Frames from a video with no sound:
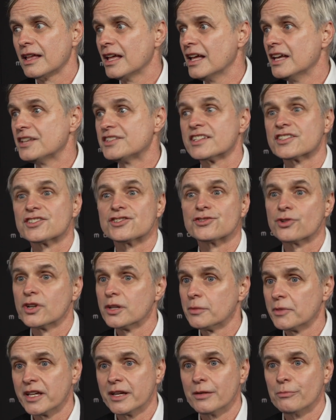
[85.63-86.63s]
It's
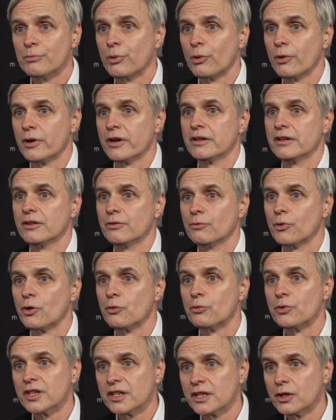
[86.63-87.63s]
extremely important.
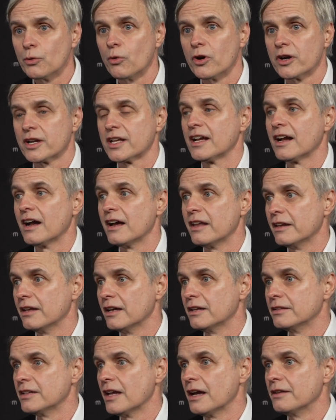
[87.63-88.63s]
We're really working on
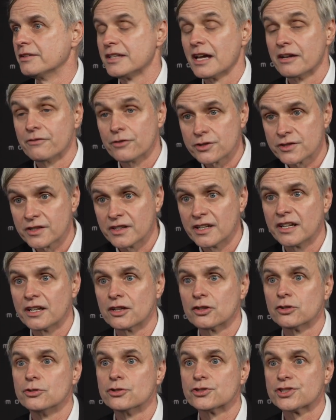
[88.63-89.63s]
diversity and
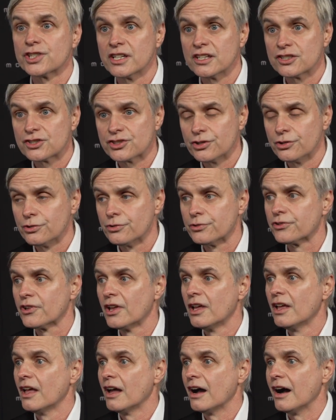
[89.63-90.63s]
inclusion issues.
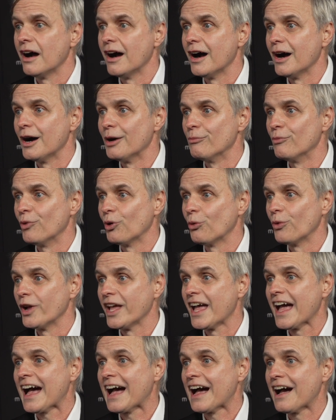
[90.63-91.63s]

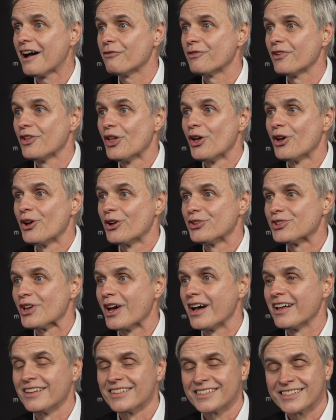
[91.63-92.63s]
We have,
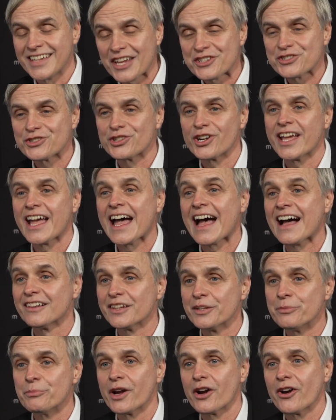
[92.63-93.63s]
yesterday,
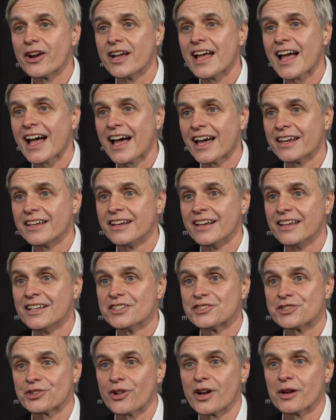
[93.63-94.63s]
Halle Berry had an
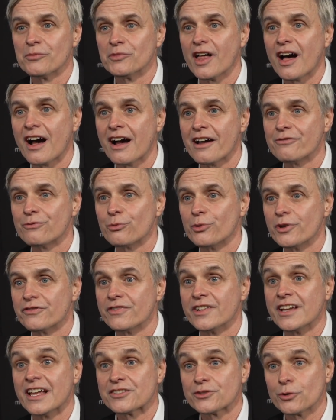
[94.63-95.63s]
Instagram Live with
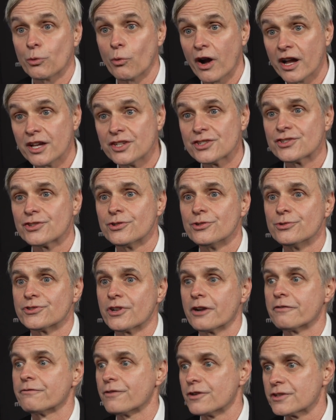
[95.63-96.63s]
Vanessa Weish, who's
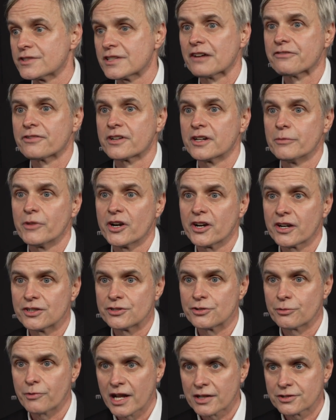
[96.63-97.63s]
our first
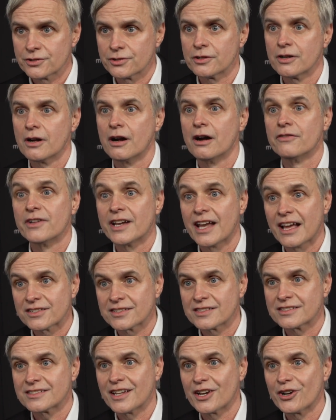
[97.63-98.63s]
African-American director of a
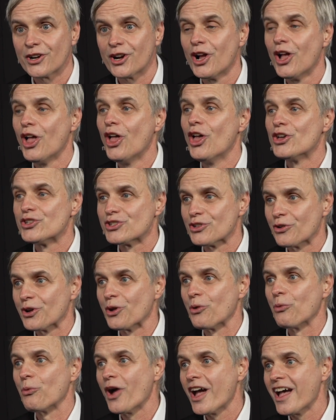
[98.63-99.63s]
NASA center. So
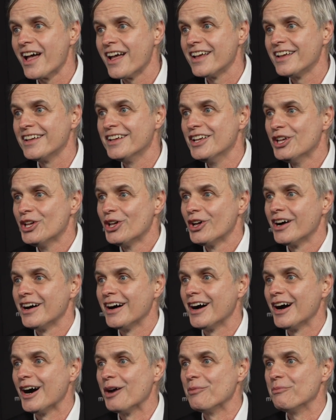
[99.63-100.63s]
in a way,
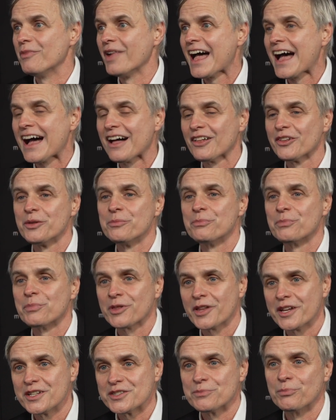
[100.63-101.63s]
Halle
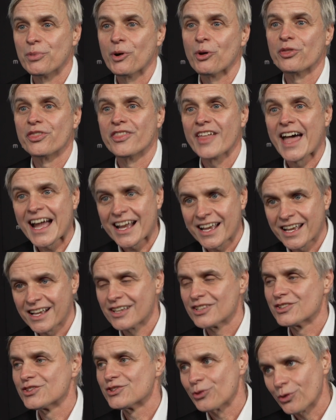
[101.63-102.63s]
plays both that
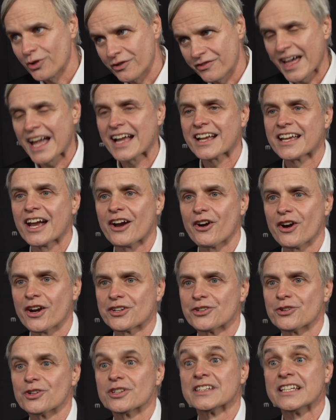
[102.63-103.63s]
sort of that
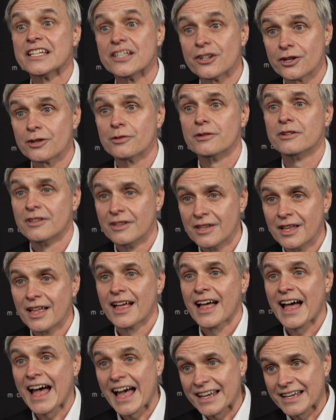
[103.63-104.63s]
character, a leader
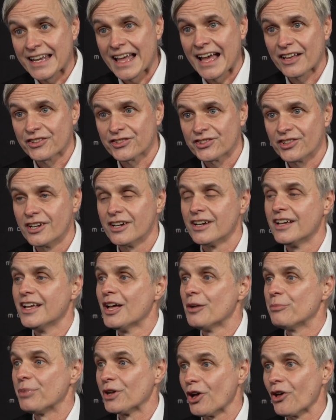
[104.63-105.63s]
at NASA,
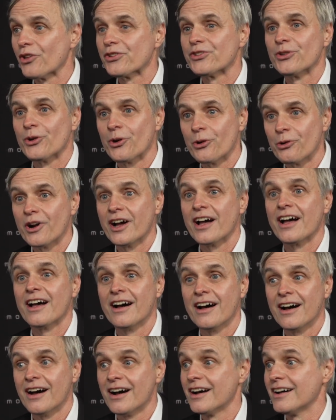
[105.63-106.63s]
but also
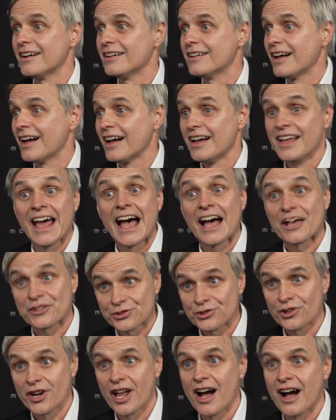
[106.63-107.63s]
an
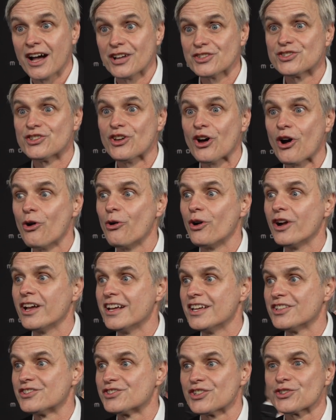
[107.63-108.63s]
astronaut. So
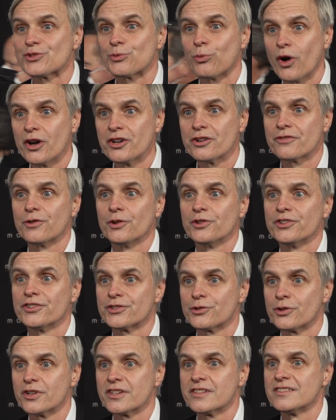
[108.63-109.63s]
it's just wonderful to
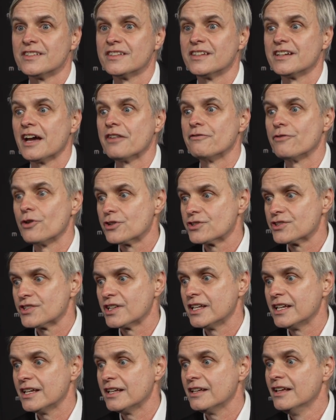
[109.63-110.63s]
sort of see the
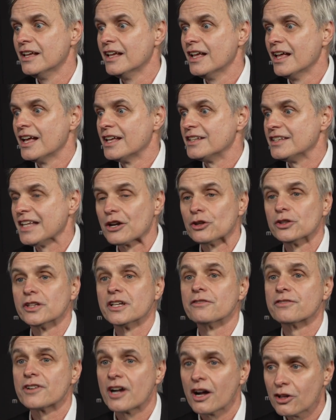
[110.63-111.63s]
diversity, not
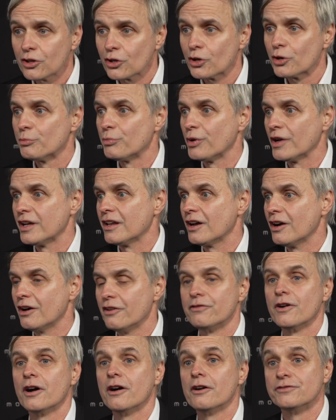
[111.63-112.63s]
only of color, but
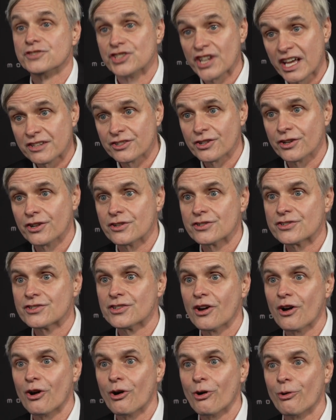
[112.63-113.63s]
of gender.
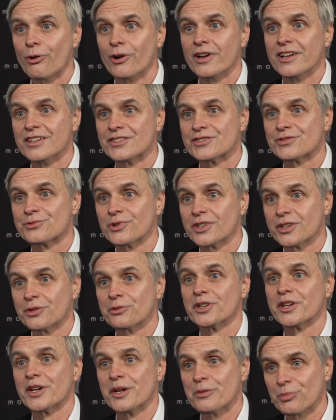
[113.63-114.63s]
So it's really,
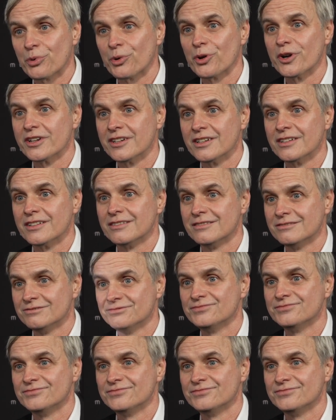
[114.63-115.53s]
really important.